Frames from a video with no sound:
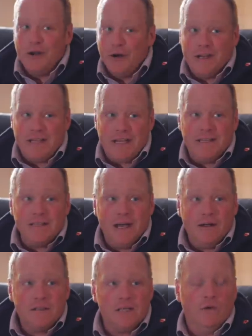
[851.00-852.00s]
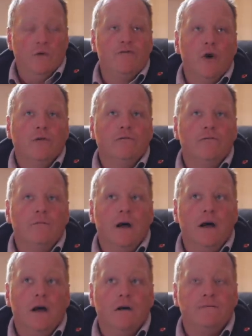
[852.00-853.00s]
a lot of detail. So we've gone from
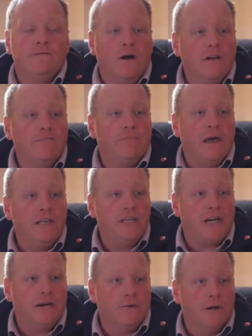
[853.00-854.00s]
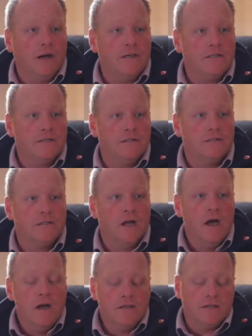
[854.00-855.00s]
a, a five-page general license
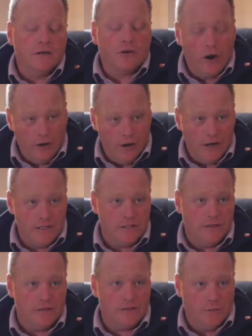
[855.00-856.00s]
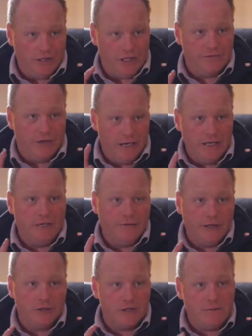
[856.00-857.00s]
to the crow license, which is for an
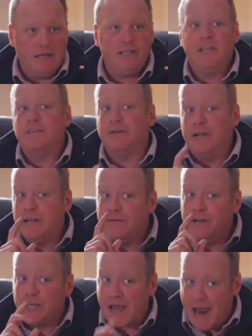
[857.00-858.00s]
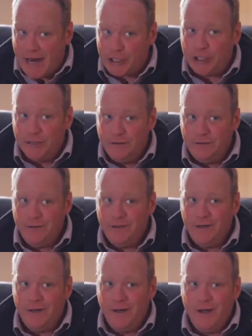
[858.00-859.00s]
individual species, for an individual action,
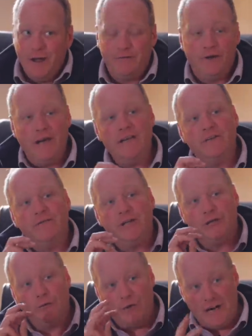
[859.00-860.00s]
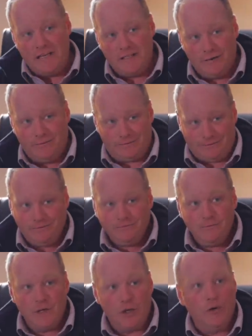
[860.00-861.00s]
for an individual reason.
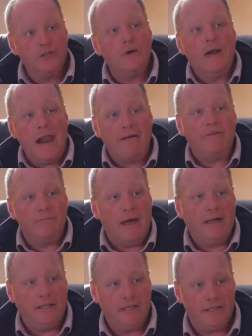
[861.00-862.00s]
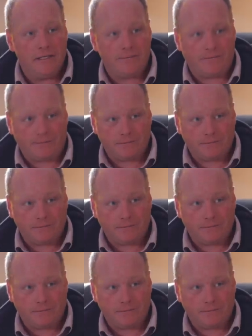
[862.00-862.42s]
Yep. Gone to 11 pages.